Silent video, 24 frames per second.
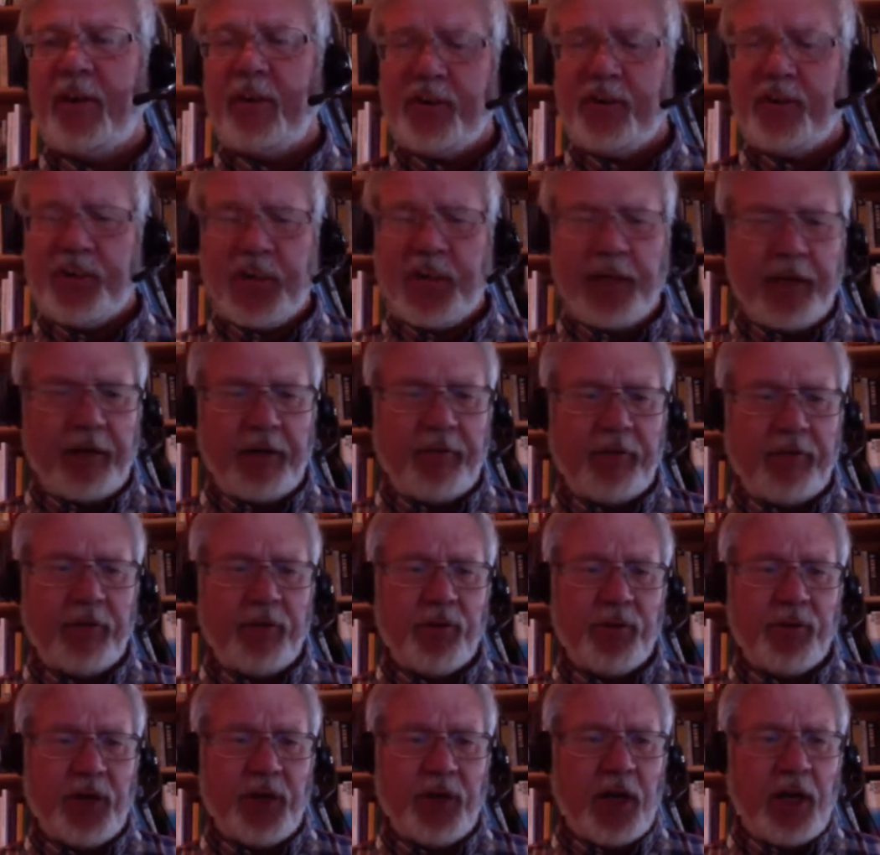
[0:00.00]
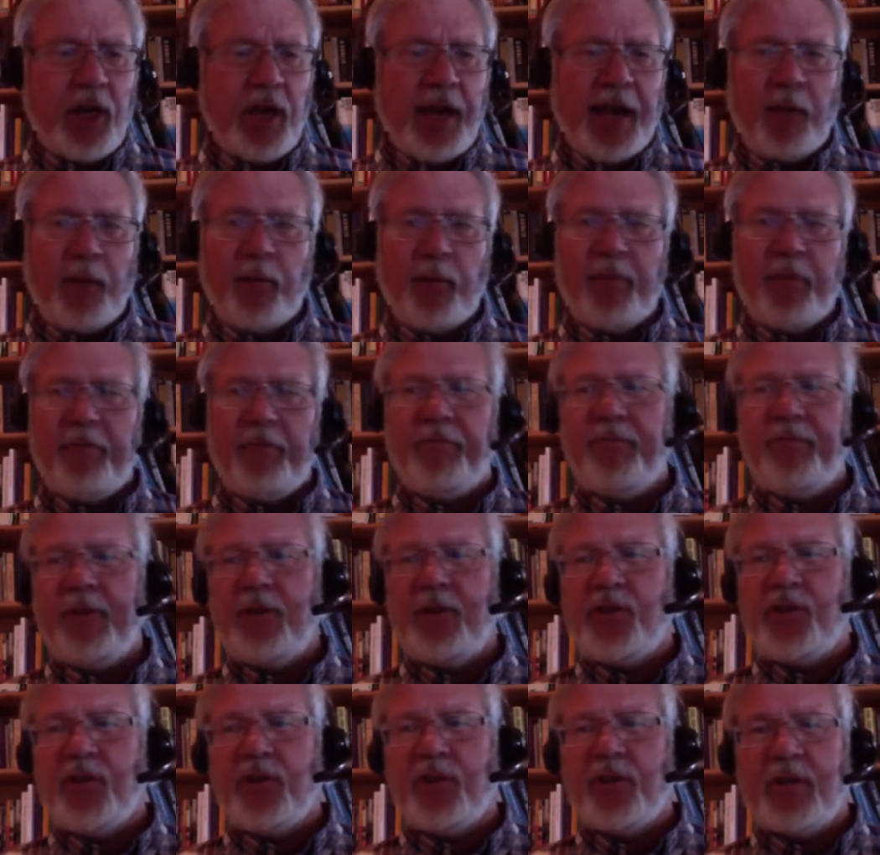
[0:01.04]
interesting interviews and we've
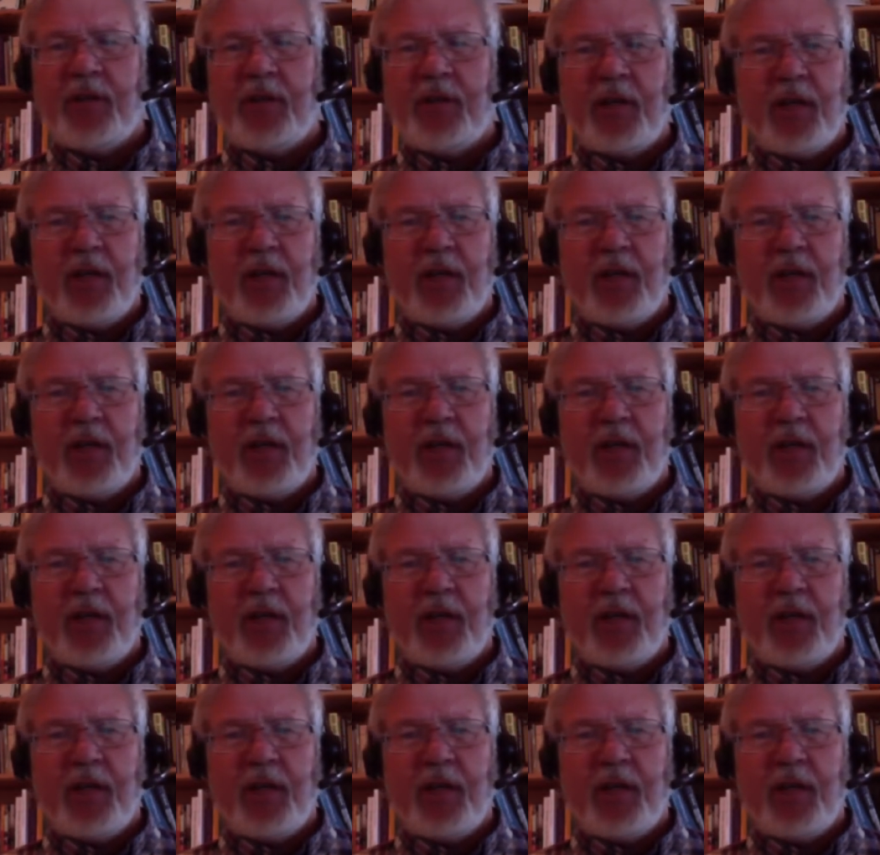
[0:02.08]
featured